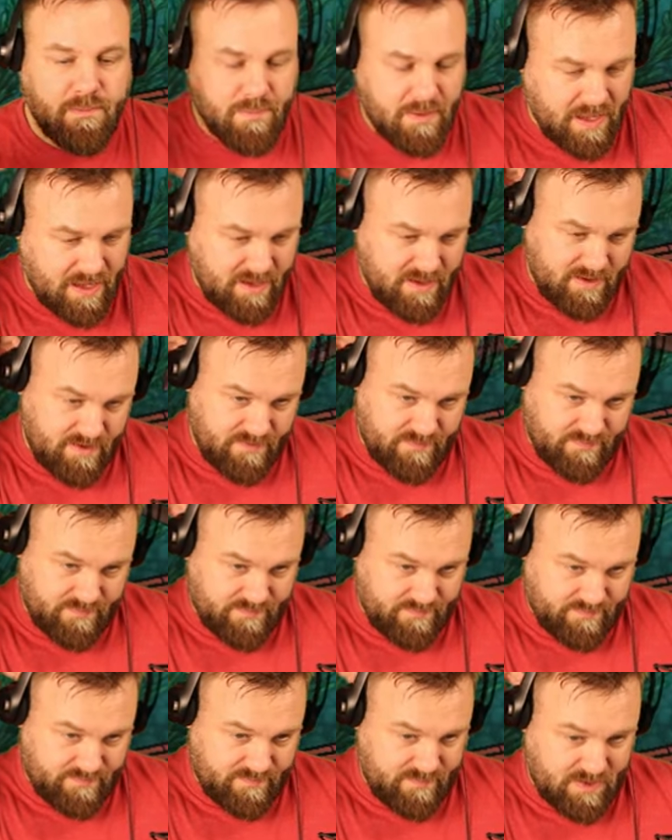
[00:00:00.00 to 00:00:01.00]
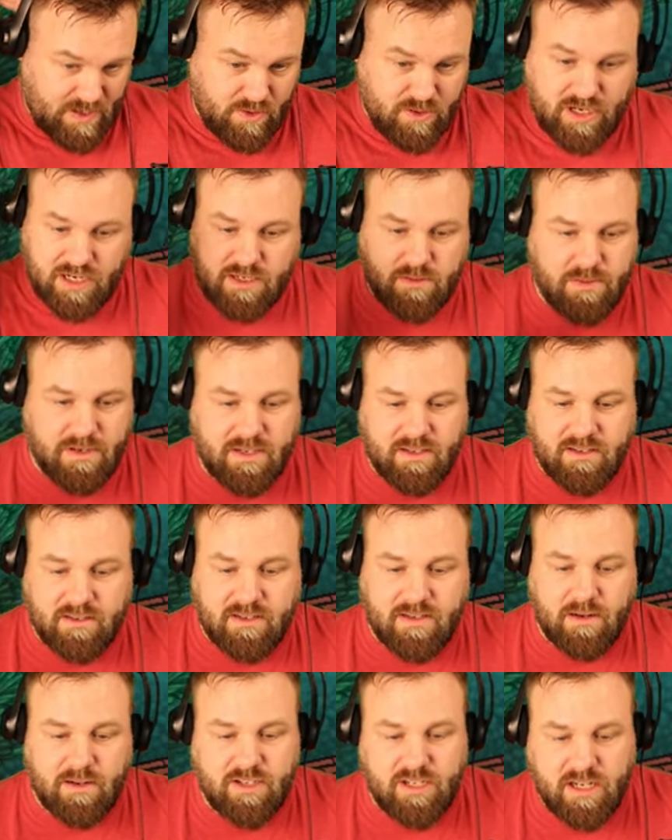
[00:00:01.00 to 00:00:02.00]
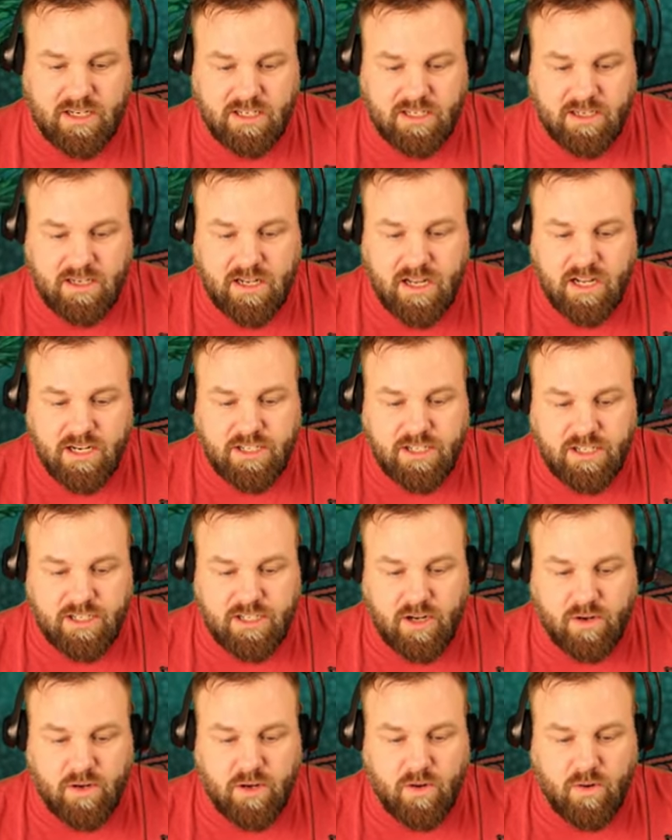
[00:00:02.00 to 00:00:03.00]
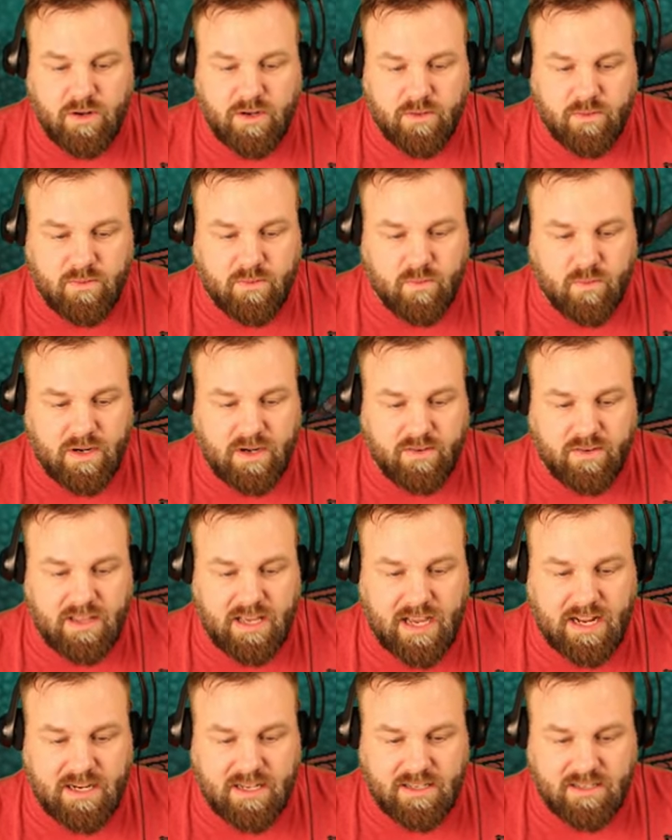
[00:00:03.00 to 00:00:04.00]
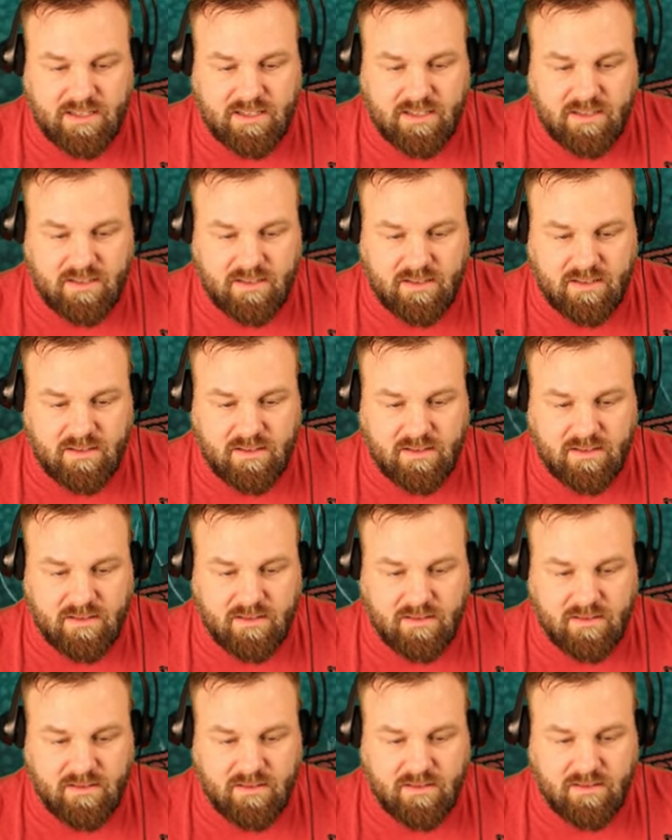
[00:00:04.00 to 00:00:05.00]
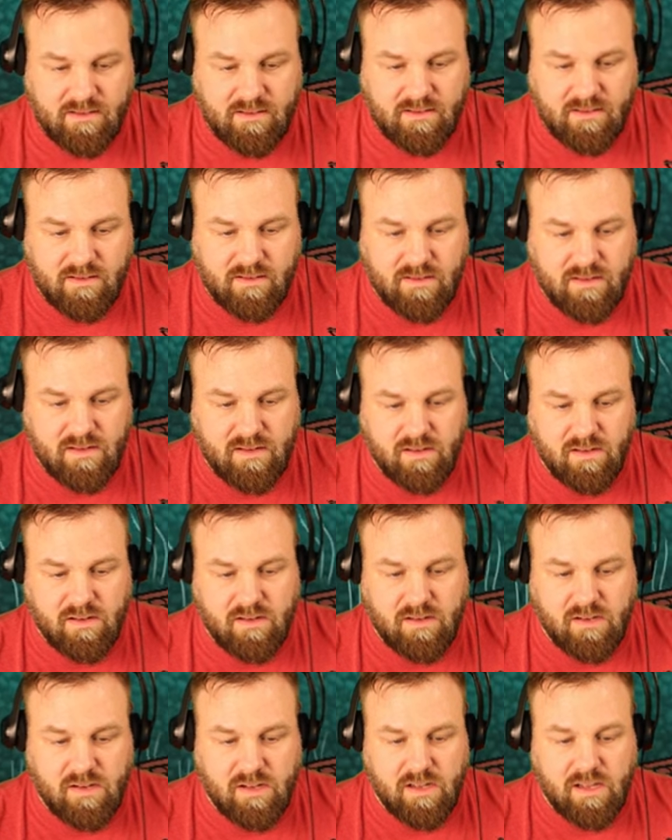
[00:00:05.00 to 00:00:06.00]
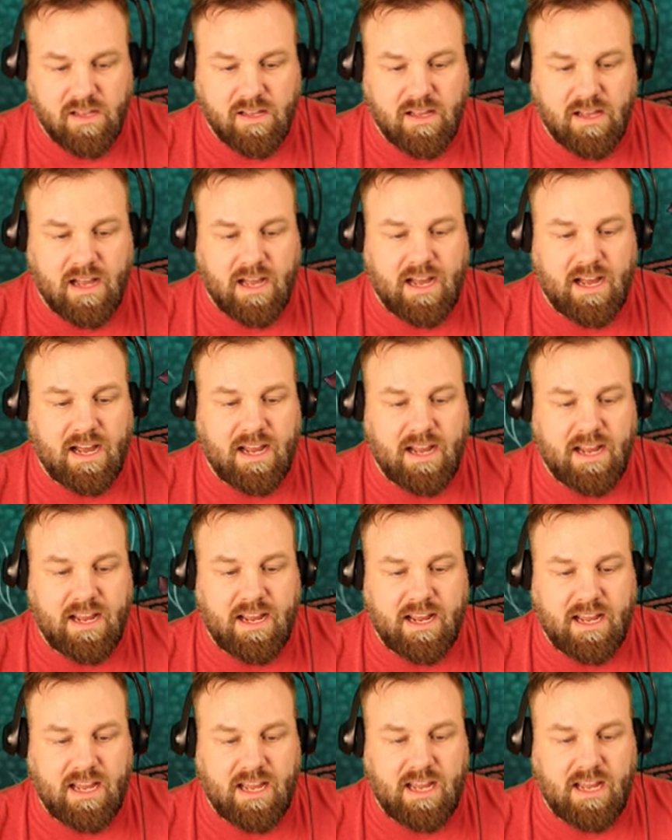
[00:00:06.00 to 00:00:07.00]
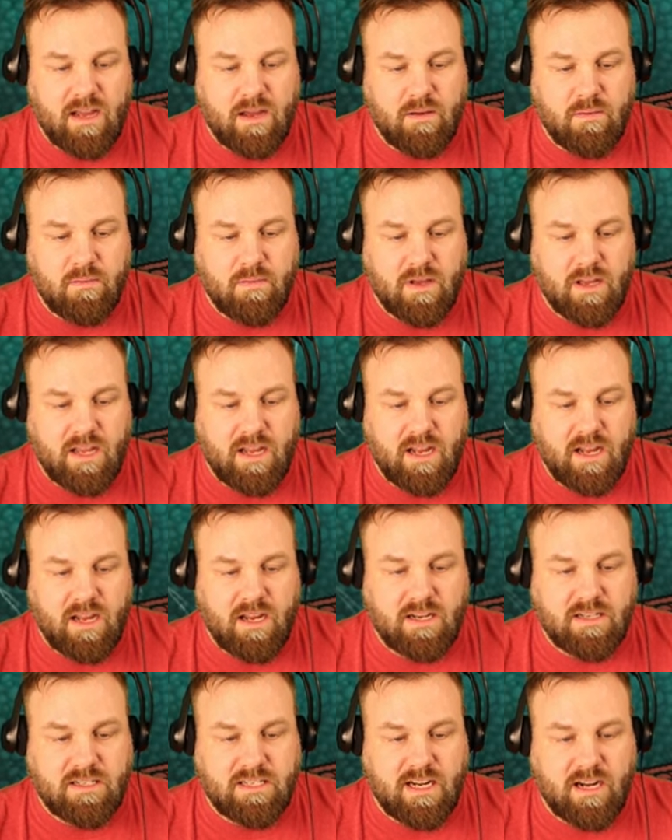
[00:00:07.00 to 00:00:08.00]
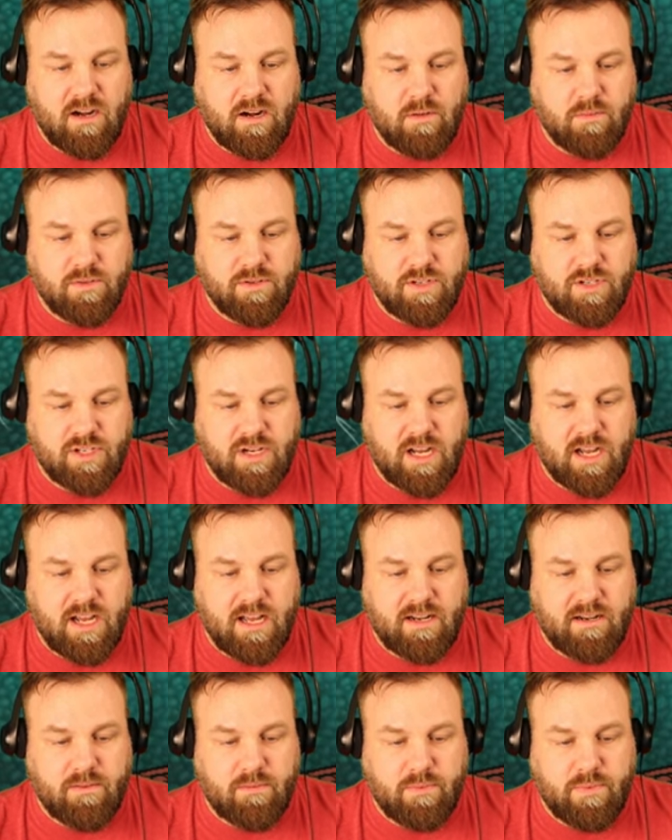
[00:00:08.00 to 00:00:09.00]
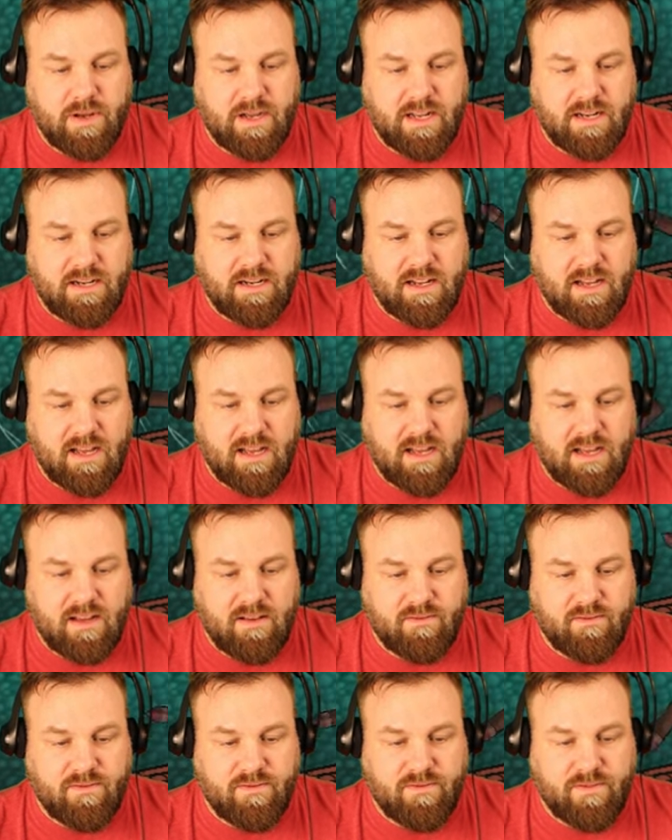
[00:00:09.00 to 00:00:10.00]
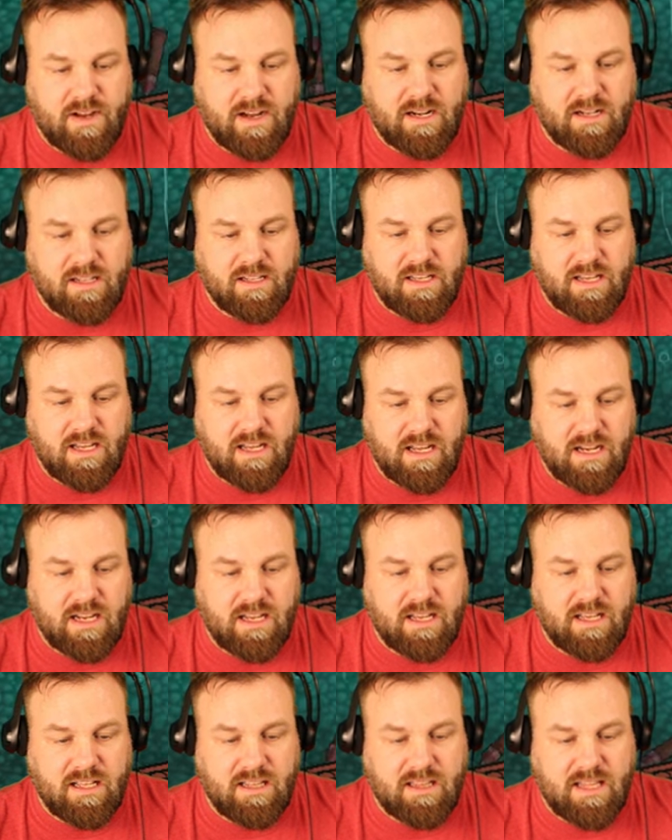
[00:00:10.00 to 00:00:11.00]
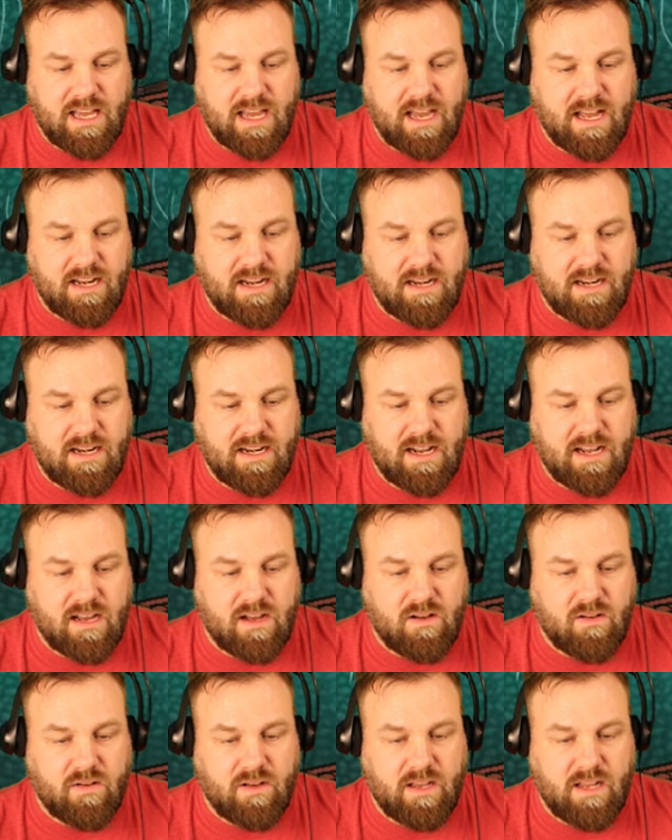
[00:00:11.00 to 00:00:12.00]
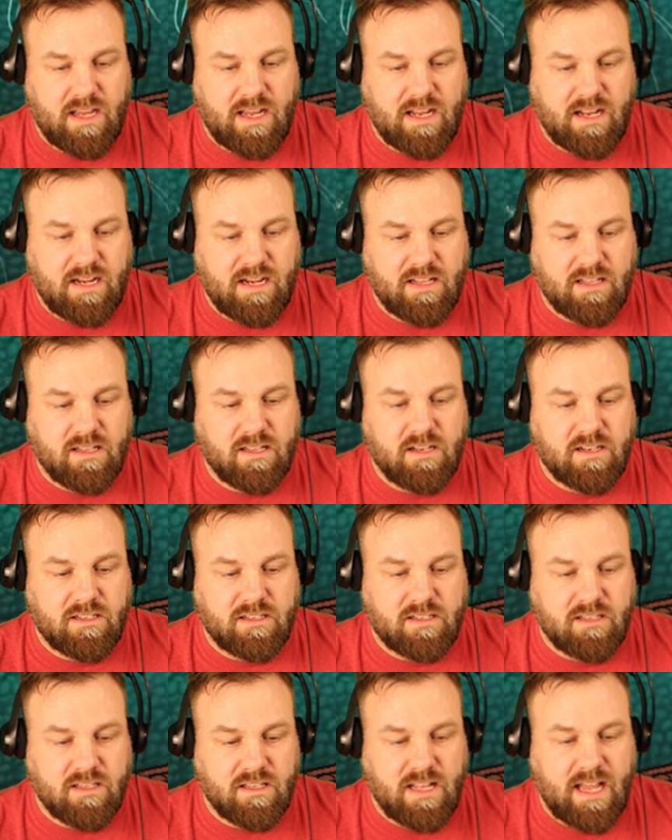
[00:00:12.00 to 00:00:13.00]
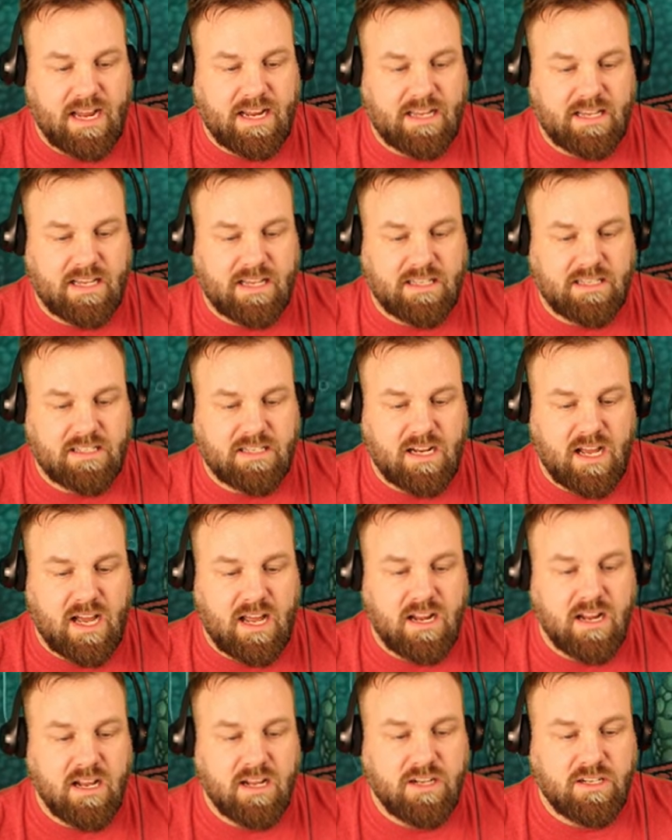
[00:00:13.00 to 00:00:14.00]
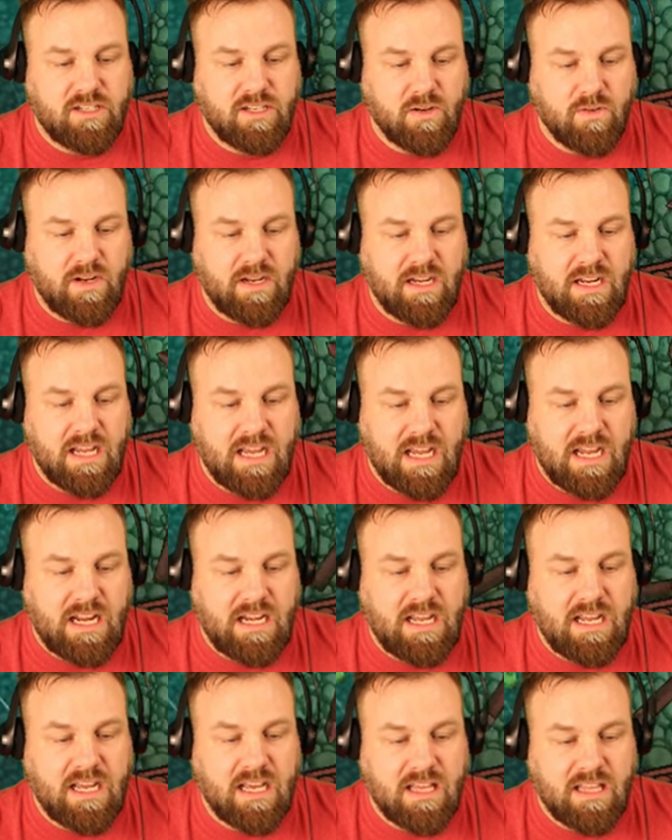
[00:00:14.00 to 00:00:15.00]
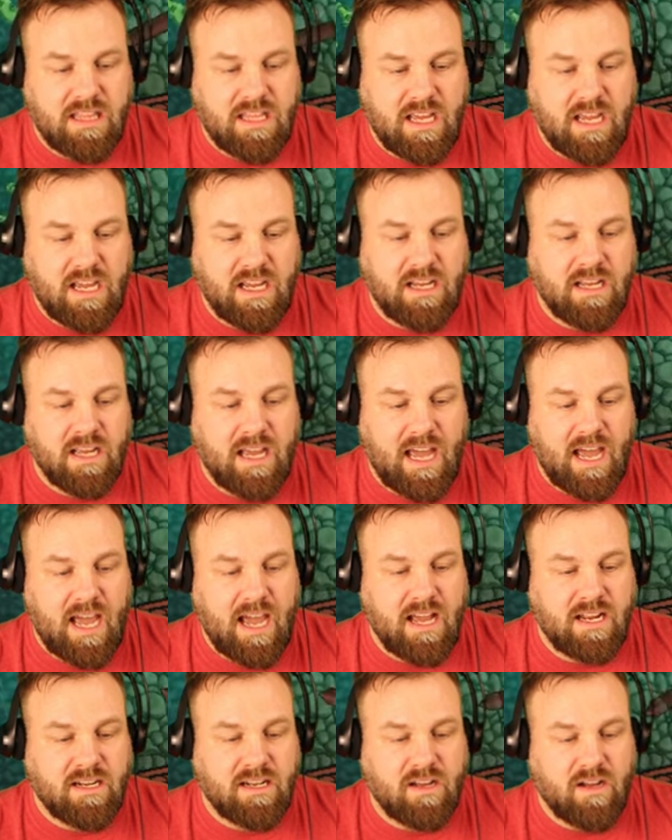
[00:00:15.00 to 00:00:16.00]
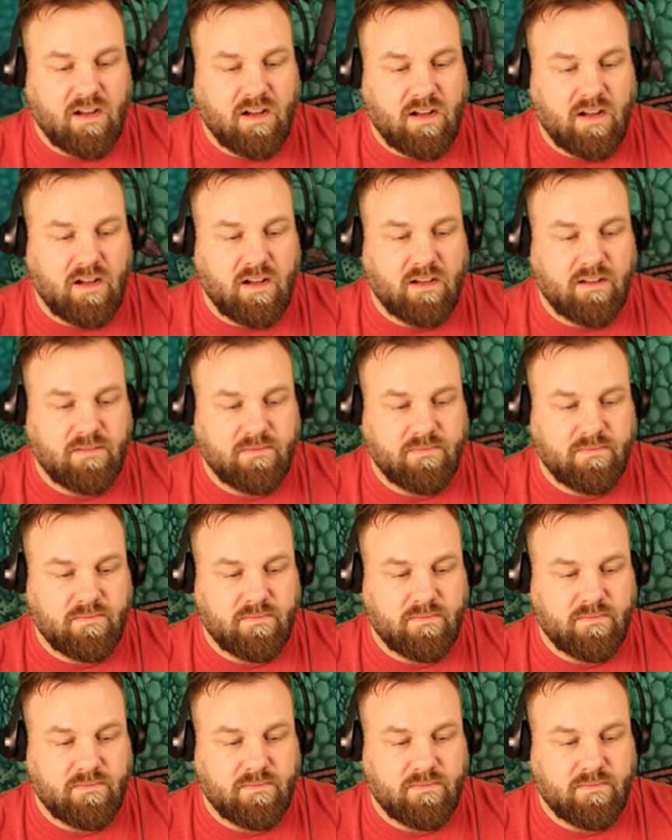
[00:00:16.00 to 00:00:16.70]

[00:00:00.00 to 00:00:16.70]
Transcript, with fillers: No judgment. No judgment. Not judging. Just don't go in whatever that is. Yeah. I am a terrible shot, but I'm finally hitting that now, and it looks like it's not doing anything at all.